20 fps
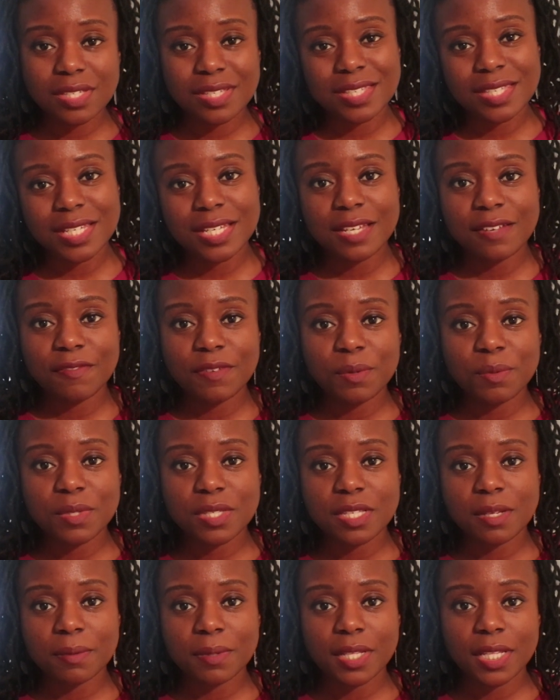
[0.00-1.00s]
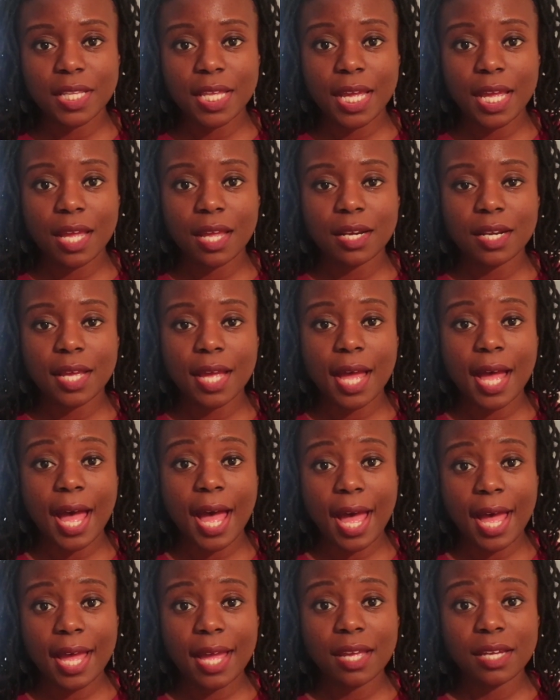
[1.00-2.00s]
to see if it was something that
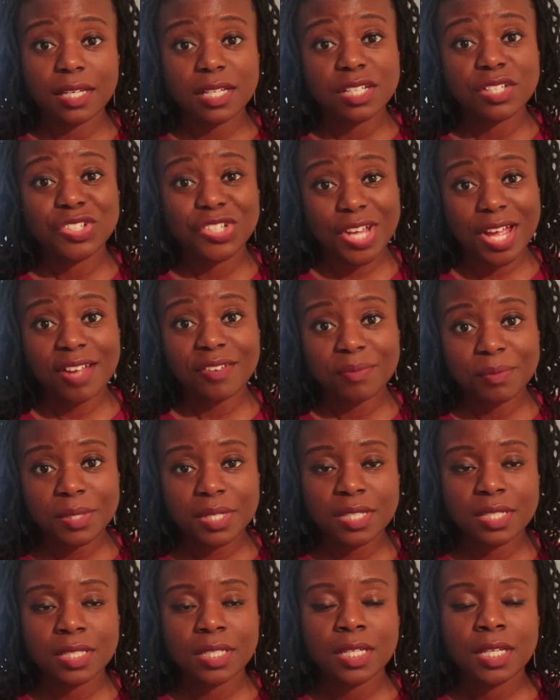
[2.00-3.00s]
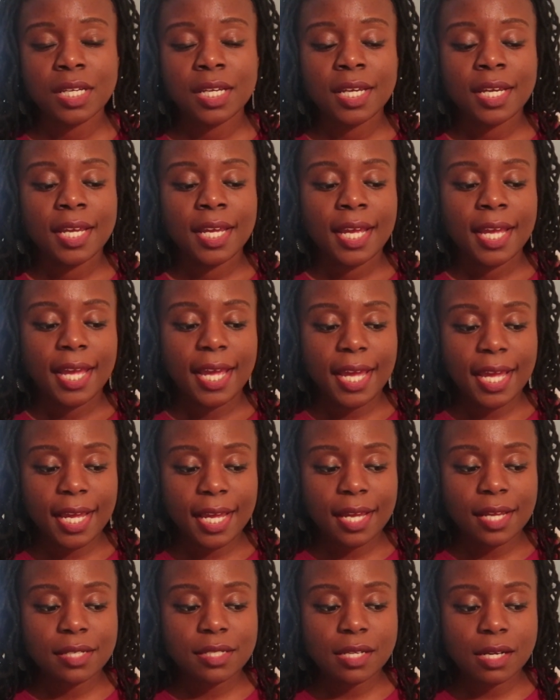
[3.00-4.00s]
I could jive with,
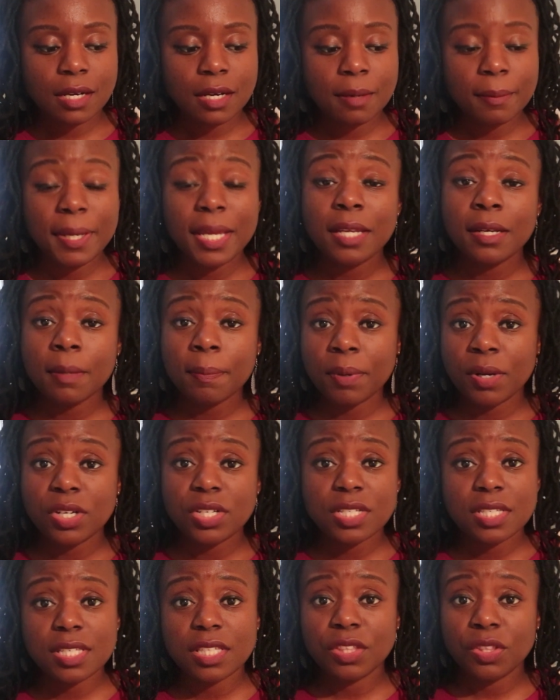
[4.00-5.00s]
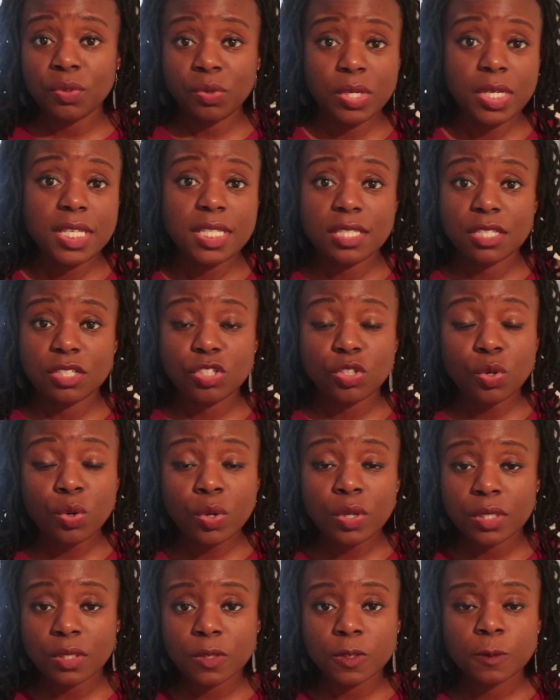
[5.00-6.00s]
and end up purchasing 3 essential
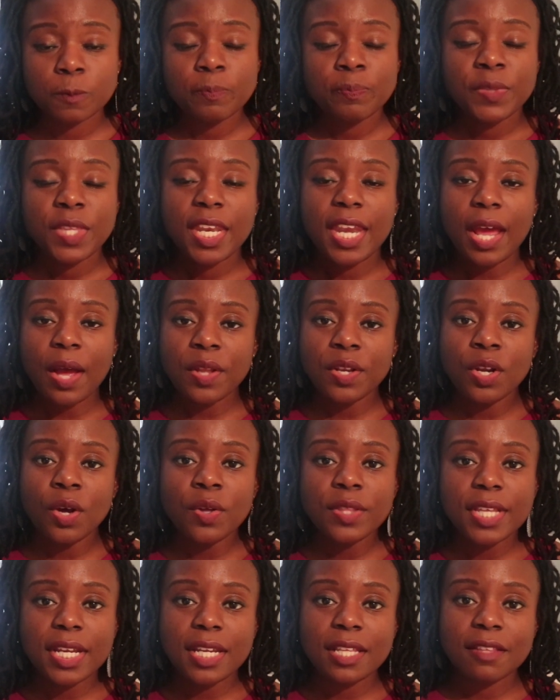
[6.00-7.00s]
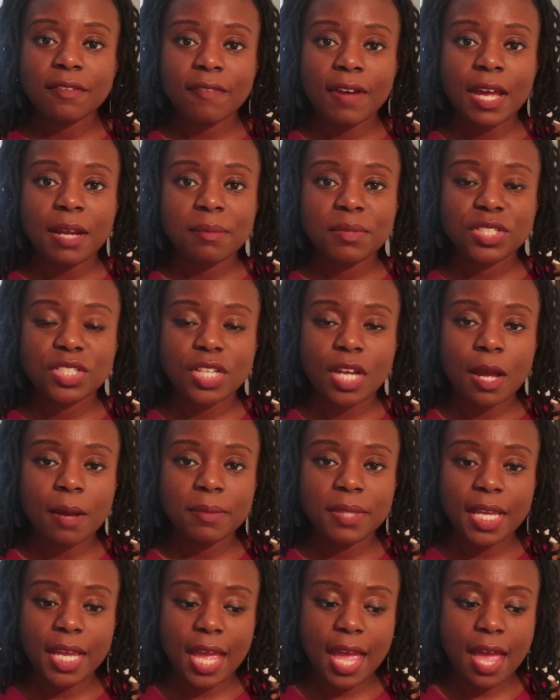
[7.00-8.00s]
oils. Now I know that in the Vitamin Shoppe
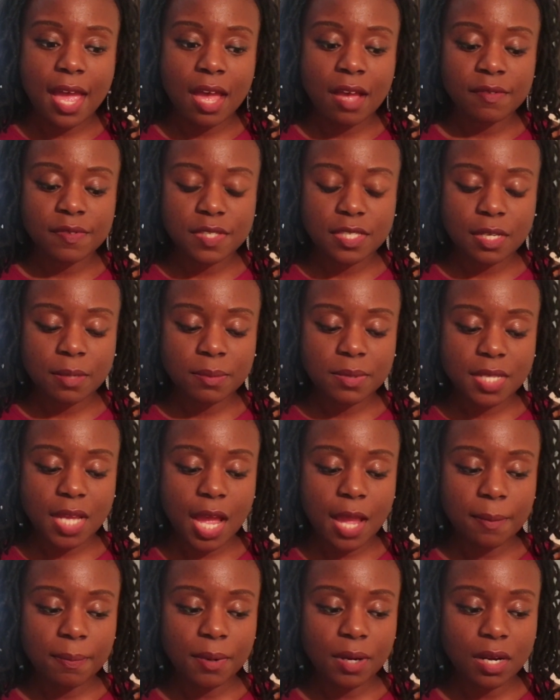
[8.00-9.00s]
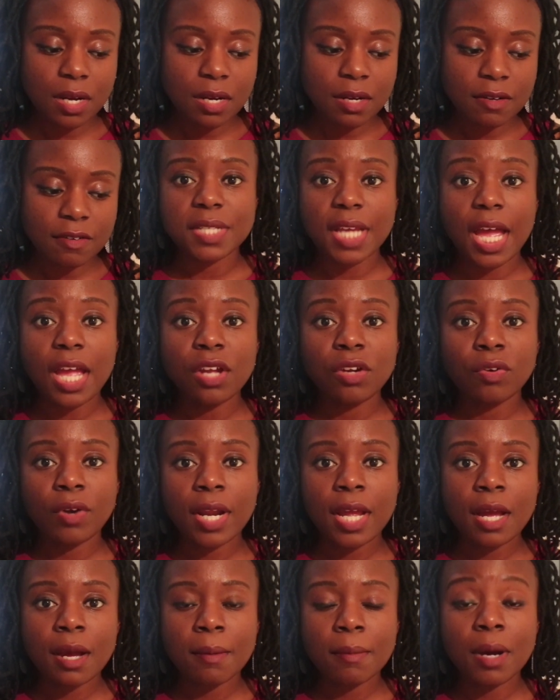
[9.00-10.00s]
they have some type of
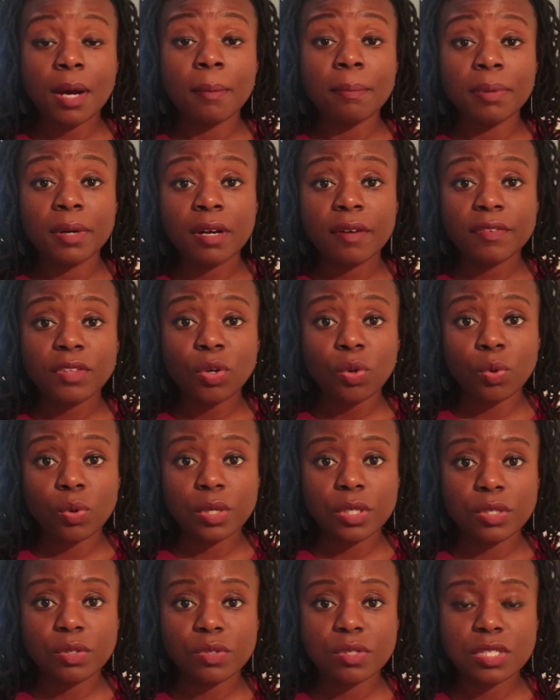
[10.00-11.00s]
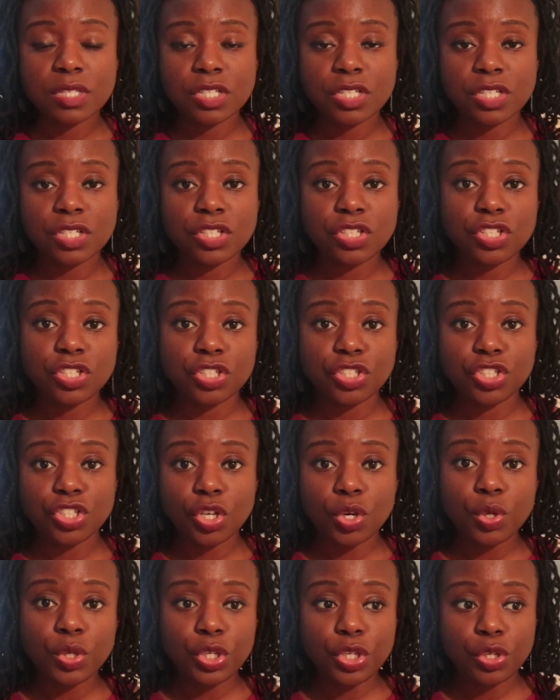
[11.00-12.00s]
diagram above the oils to
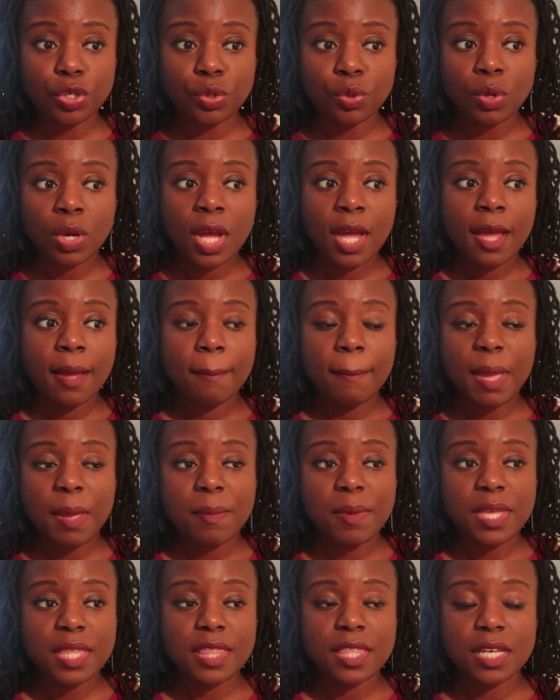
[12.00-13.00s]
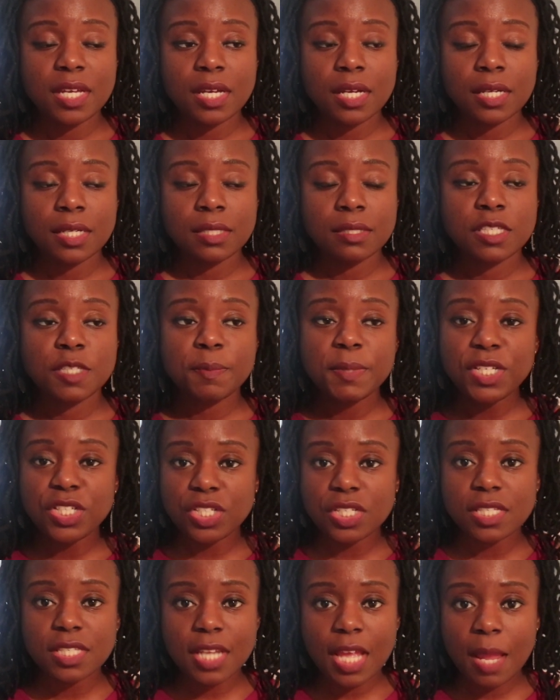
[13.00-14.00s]
show you maybe the
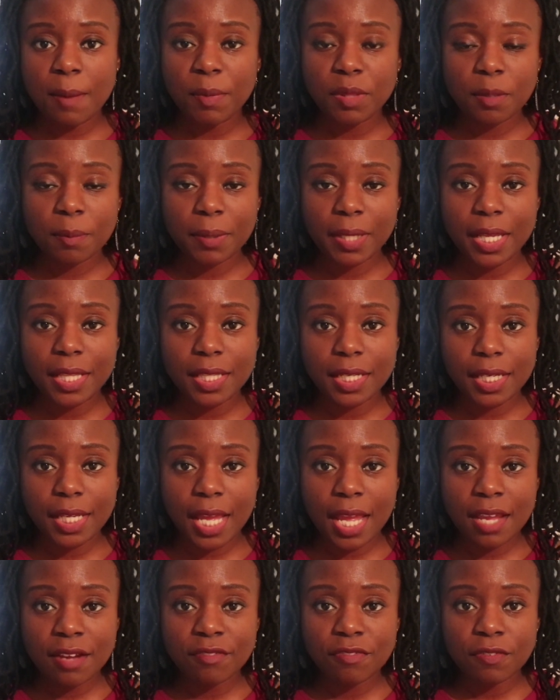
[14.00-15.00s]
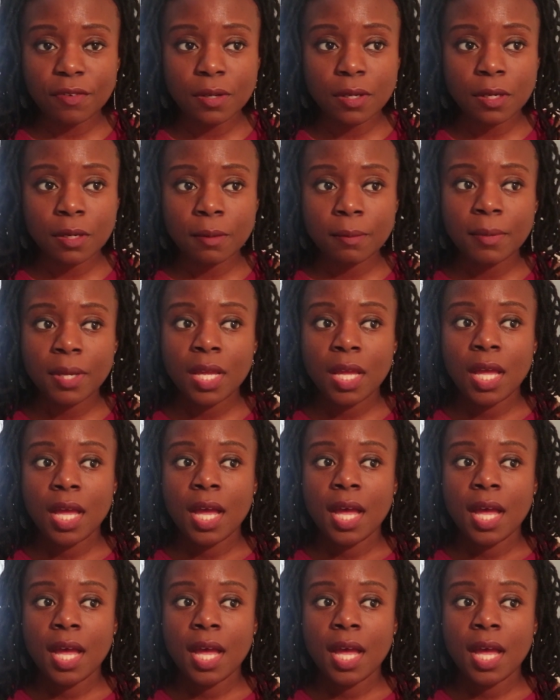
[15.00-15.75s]
species name of the plant that it came from,